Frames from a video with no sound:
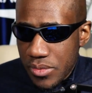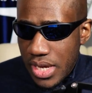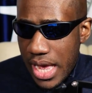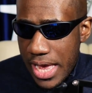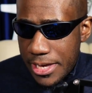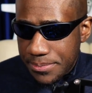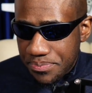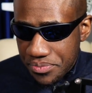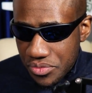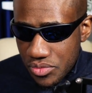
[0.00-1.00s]

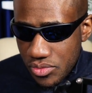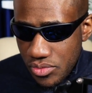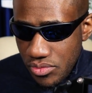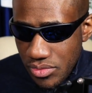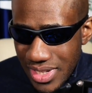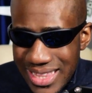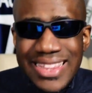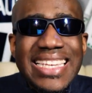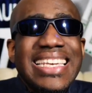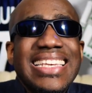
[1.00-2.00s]
the